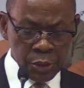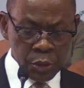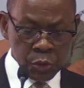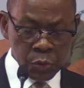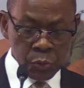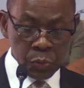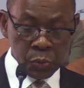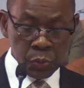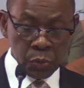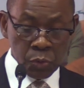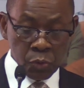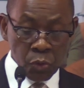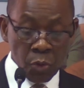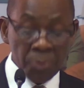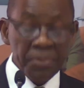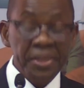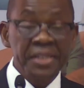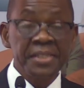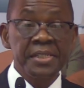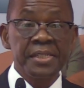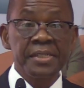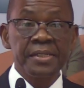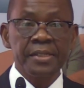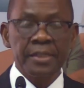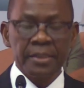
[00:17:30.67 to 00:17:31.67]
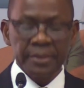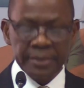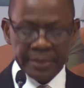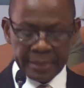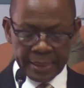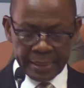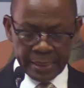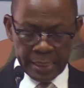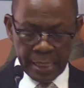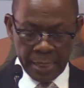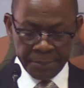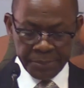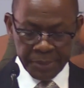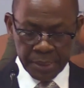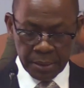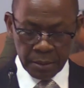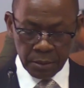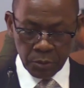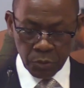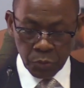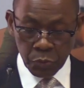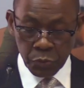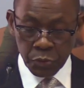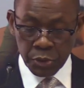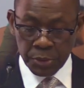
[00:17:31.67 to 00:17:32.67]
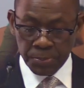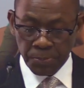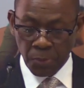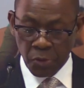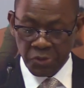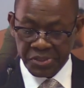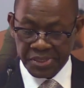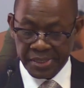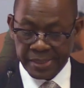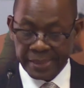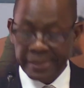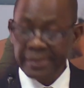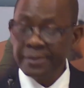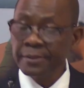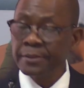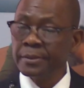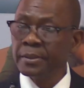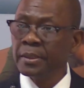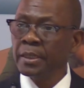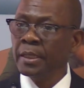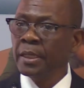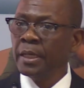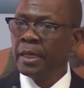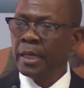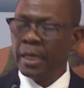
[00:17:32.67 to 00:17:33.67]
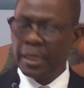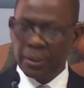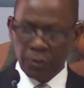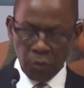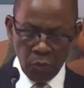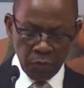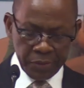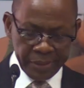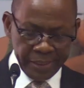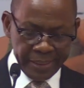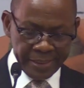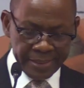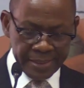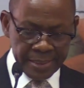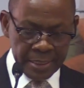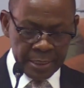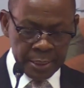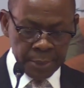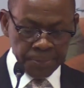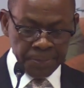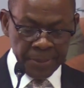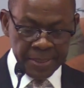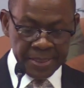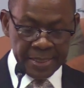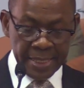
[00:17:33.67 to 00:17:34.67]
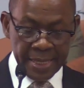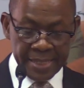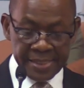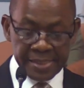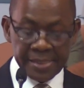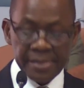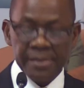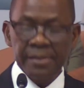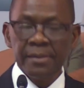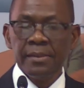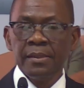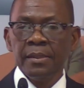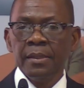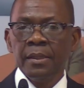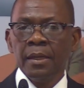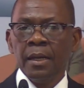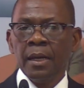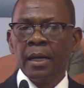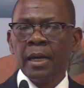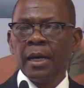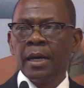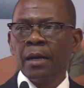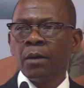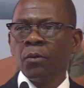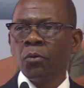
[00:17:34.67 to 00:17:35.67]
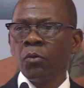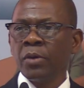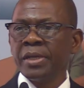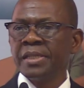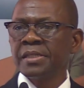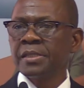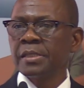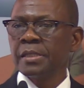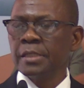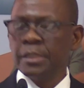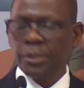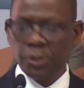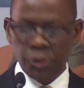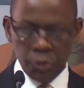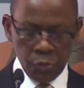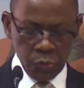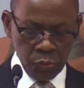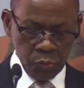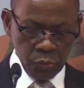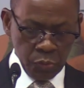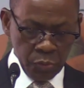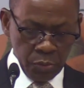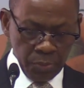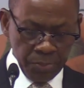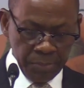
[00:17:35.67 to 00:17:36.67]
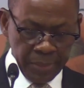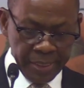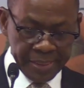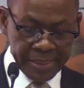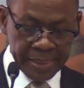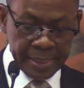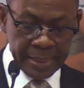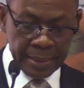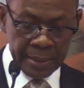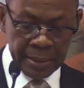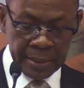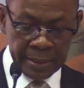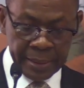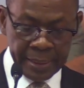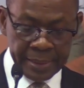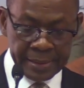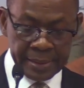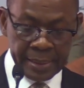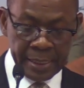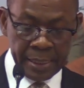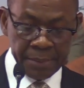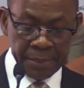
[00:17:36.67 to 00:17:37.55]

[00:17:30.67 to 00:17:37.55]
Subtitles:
to raw materials and capital goods mostly, and only 6% went into medical and